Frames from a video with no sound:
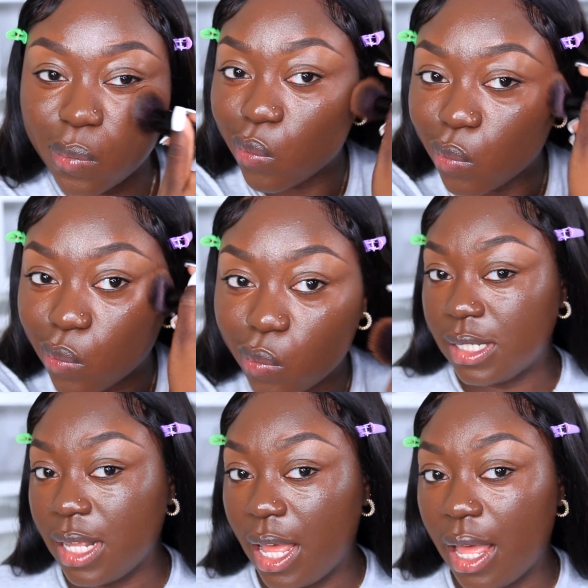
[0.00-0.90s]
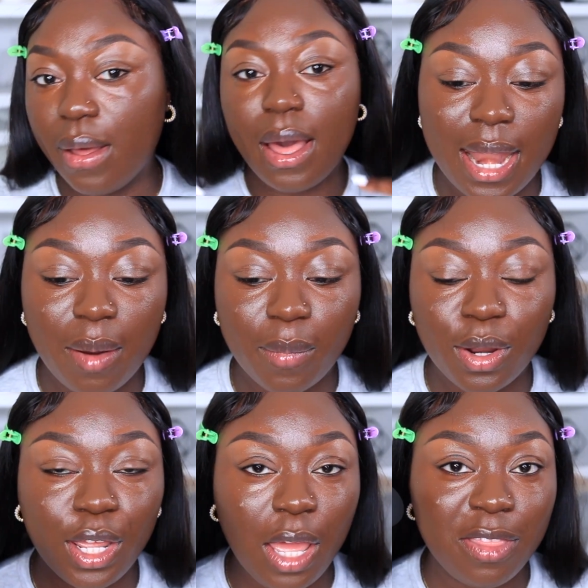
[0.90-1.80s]
Like so, and then I'm
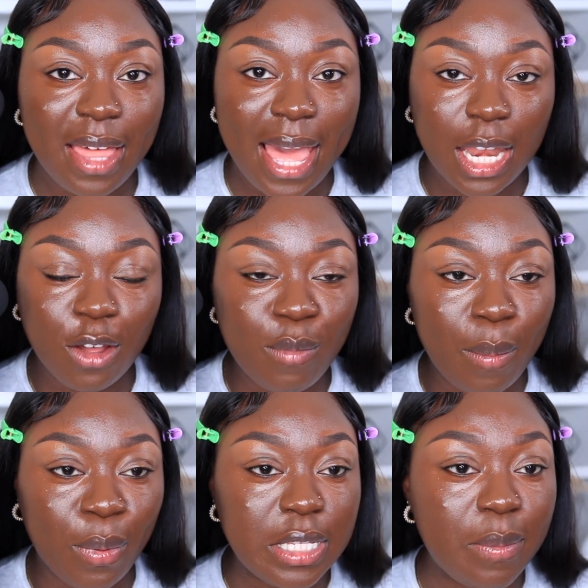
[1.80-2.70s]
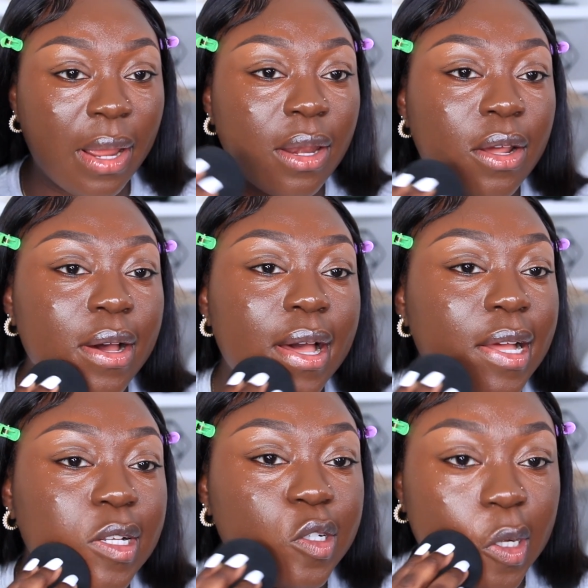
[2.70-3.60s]
gonna go in the end of my beauty blender
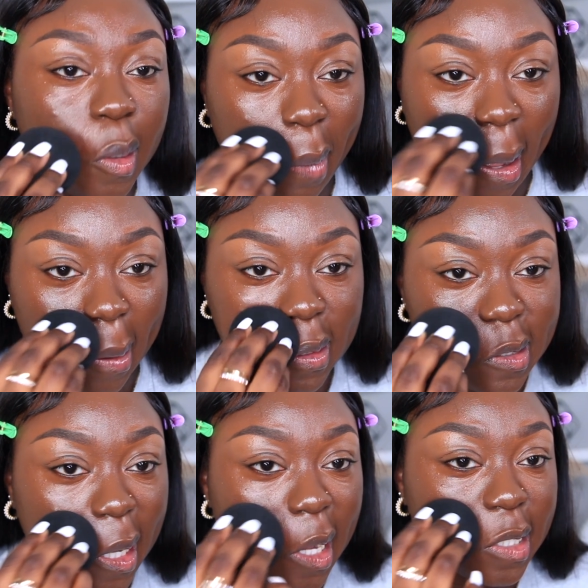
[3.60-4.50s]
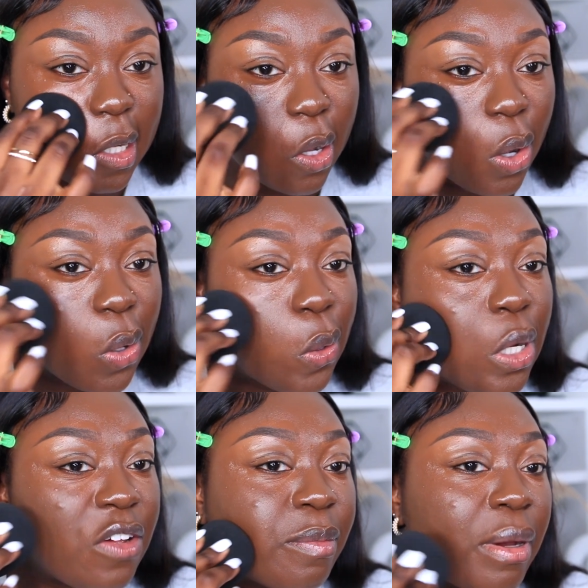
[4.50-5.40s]
and just pounce that
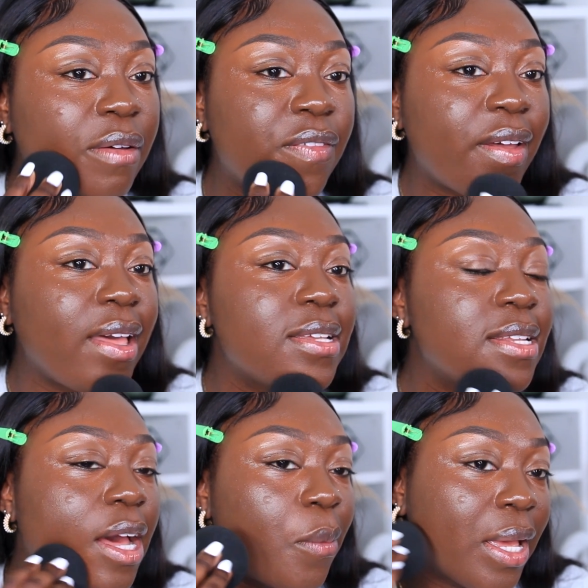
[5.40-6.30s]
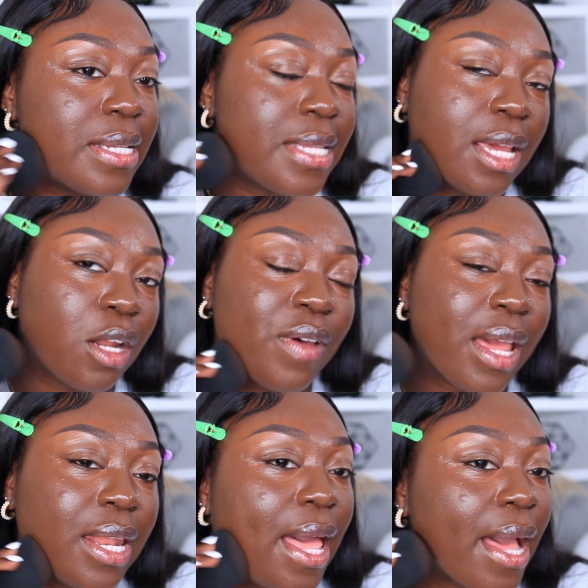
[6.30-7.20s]
all over my face so that way it's taking off
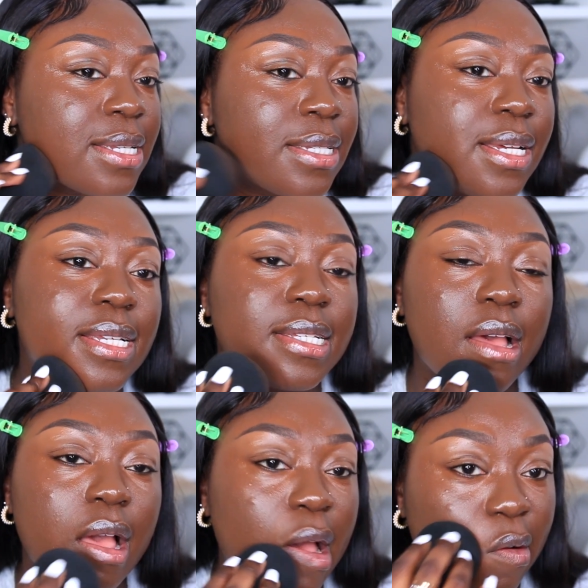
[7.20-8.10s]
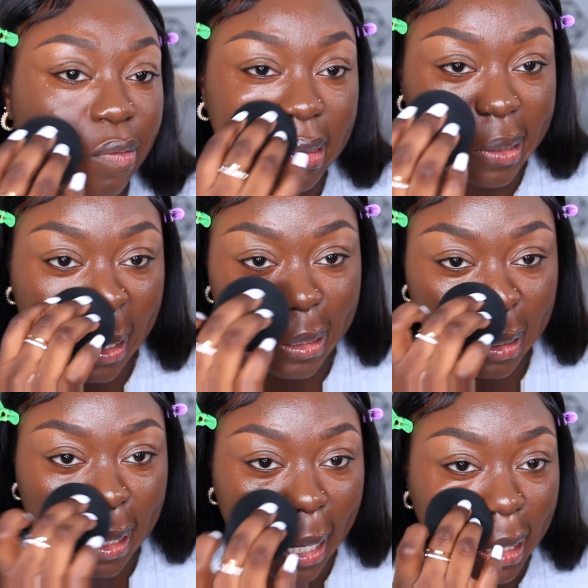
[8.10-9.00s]
any excess
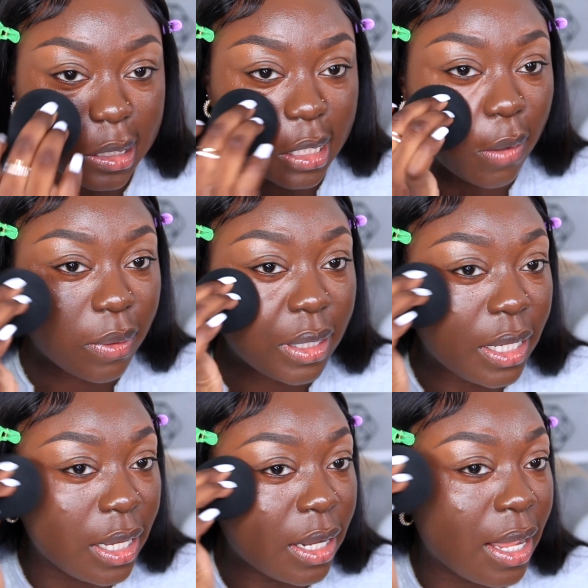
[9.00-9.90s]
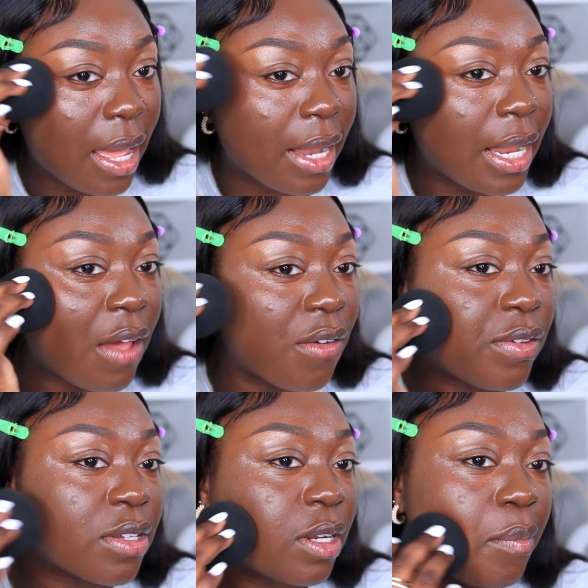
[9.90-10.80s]
foundation that I don't need and
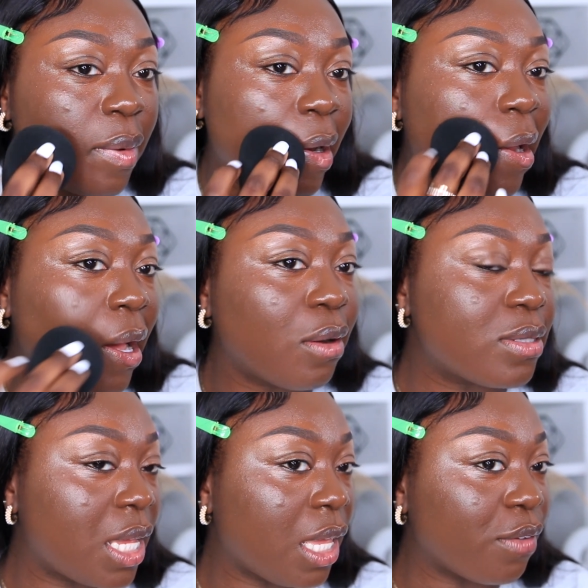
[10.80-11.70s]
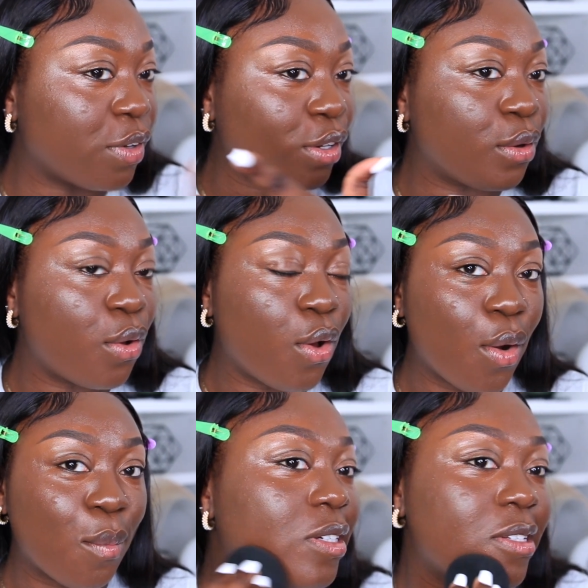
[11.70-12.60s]
everything's gonna blend out even
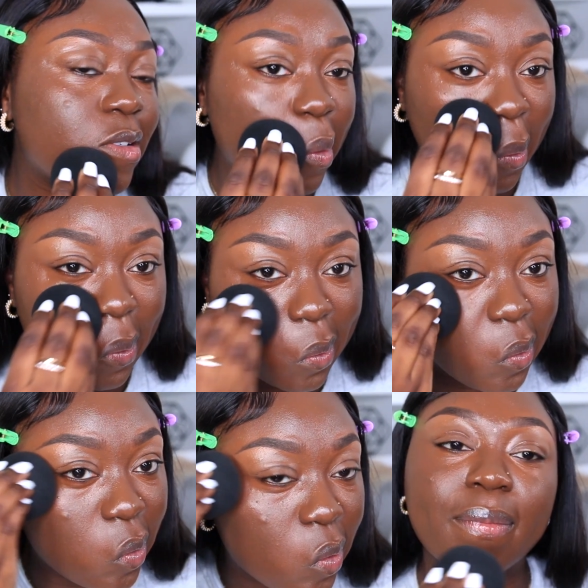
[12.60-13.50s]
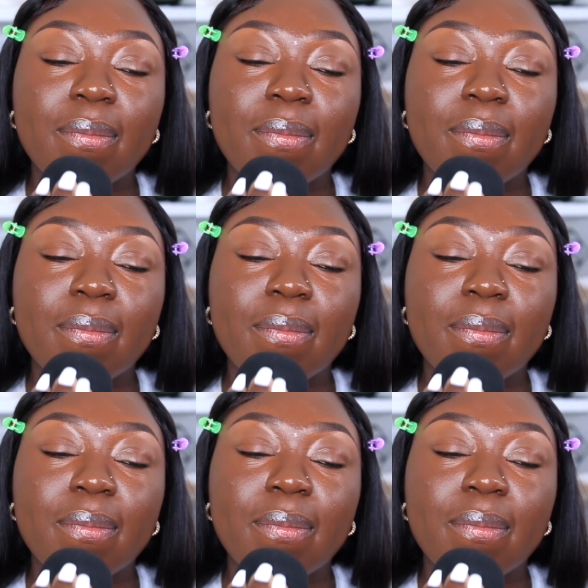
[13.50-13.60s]
more flawless.